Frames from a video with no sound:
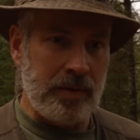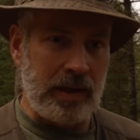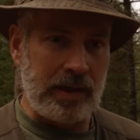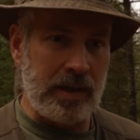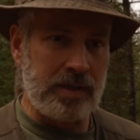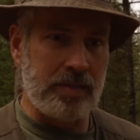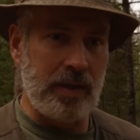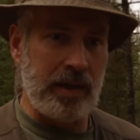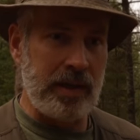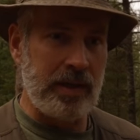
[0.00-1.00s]
I guess,
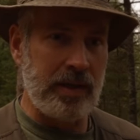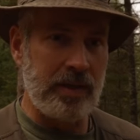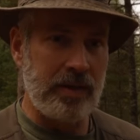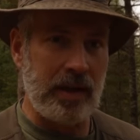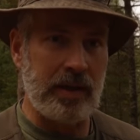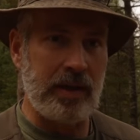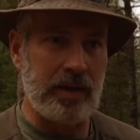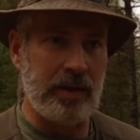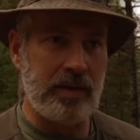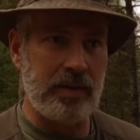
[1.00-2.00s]
why
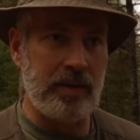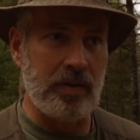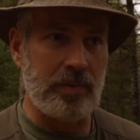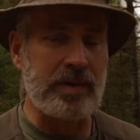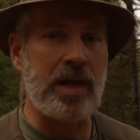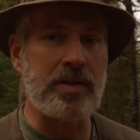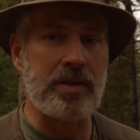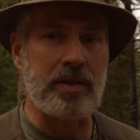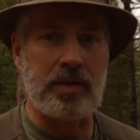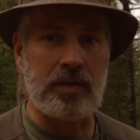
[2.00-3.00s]
it
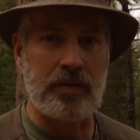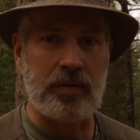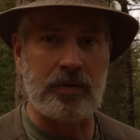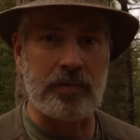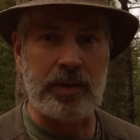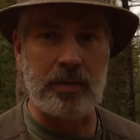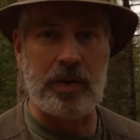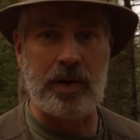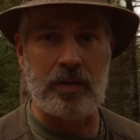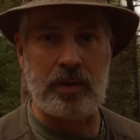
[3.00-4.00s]
potentially could have worked for me, and
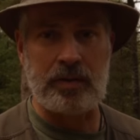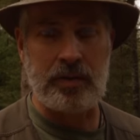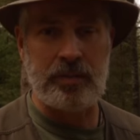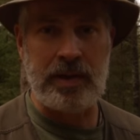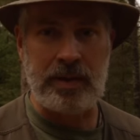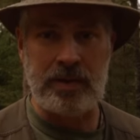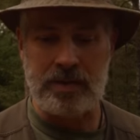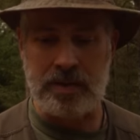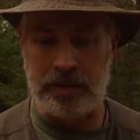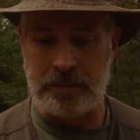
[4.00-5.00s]
why it works for many,
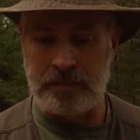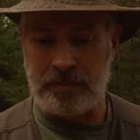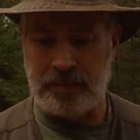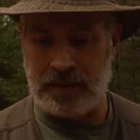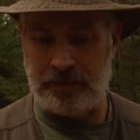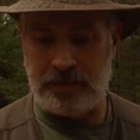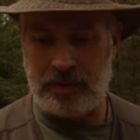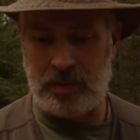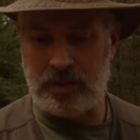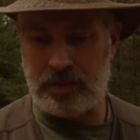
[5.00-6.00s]
is that if you
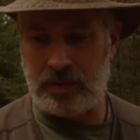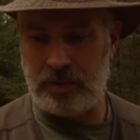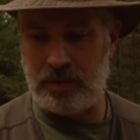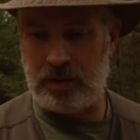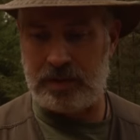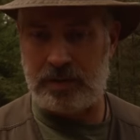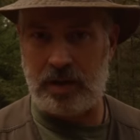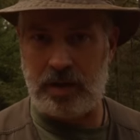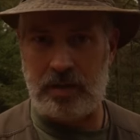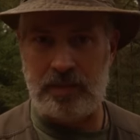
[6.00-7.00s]
go to a
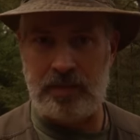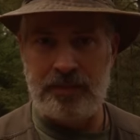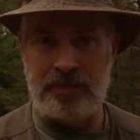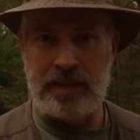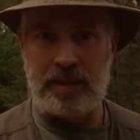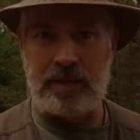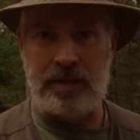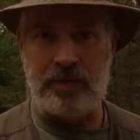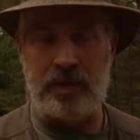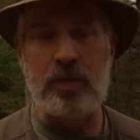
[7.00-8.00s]
job,
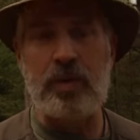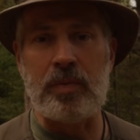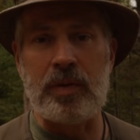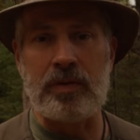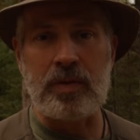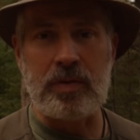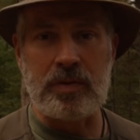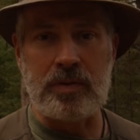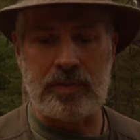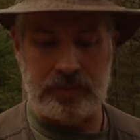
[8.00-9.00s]
even doing one of
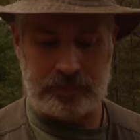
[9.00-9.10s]
those